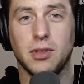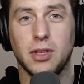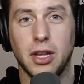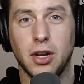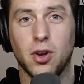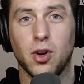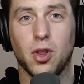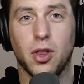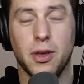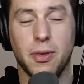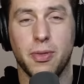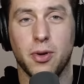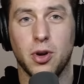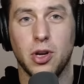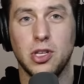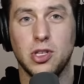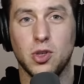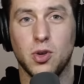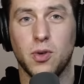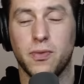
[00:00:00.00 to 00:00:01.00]
literally
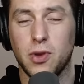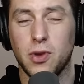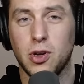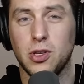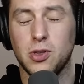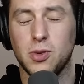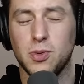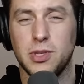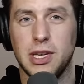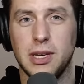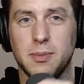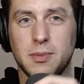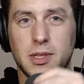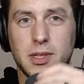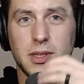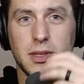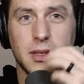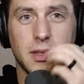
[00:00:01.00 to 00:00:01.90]
32 of 32 teams.